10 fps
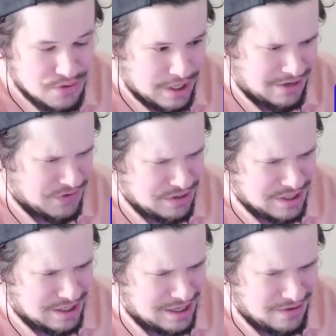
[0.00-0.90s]
Like if you're doing
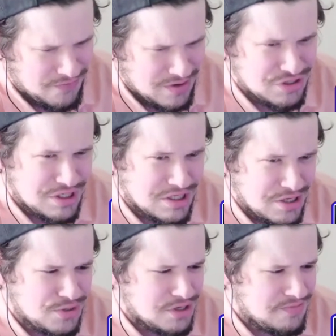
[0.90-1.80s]
just
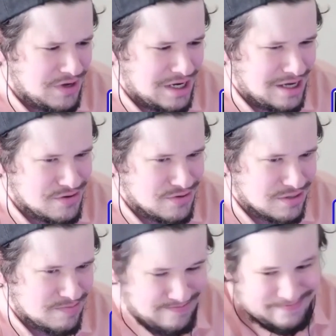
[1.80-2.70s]
YouTube videos,
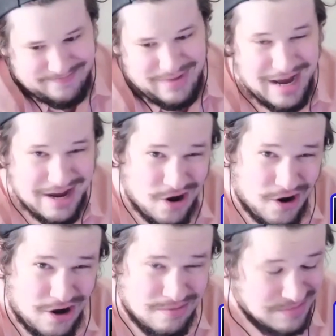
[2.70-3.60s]
buy an
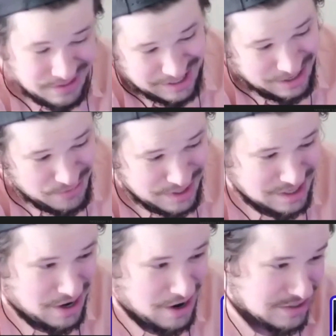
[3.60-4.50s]
R. You can go with the
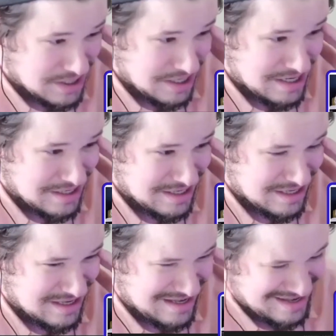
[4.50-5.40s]

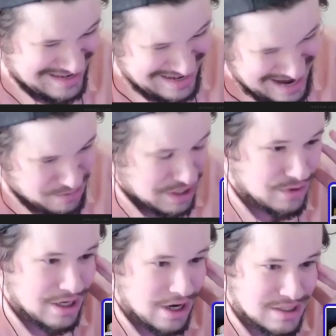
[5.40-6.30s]
R6. Yeah, I want to go with
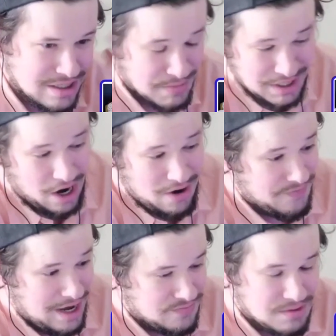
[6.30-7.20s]
the R6. But
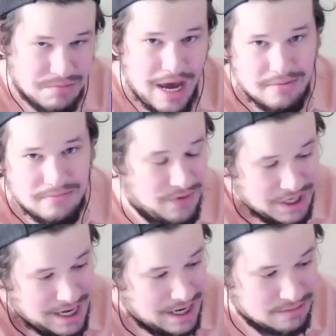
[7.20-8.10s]
R5, yeah, fuck
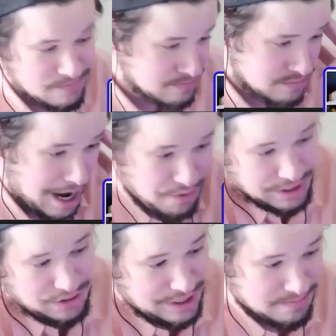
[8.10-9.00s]
yeah, dude. I want to
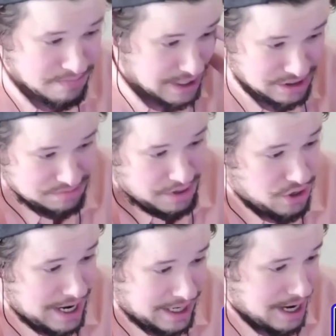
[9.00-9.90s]
do it. But it's a
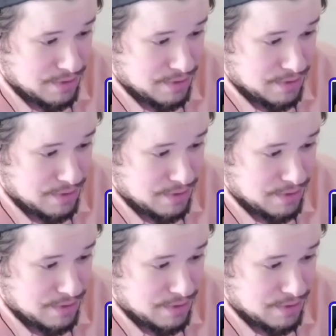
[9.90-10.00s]
great camera.